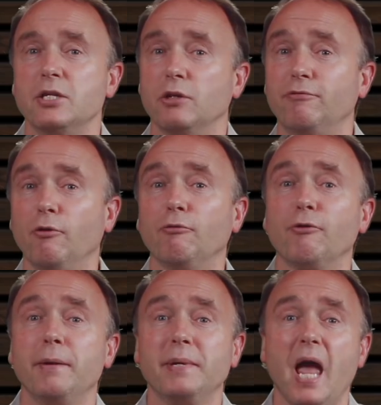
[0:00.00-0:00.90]
is a
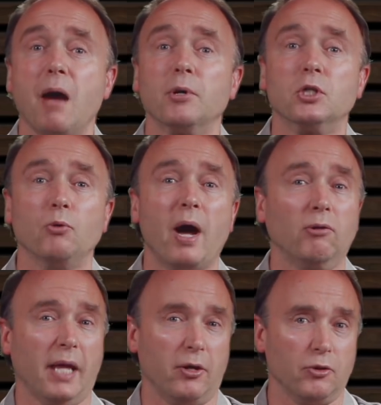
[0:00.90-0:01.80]
full-frame camera due
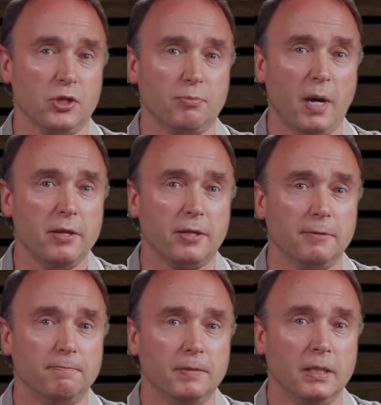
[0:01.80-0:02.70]
out later this month.
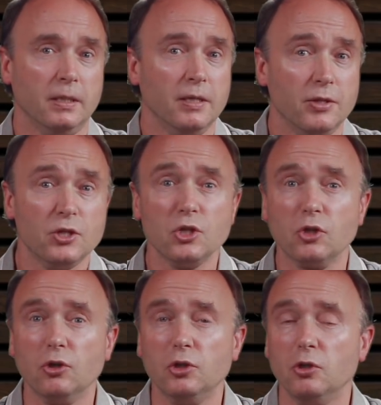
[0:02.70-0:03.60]
This is
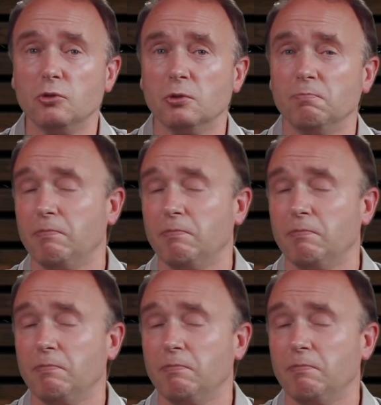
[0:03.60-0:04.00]
good news,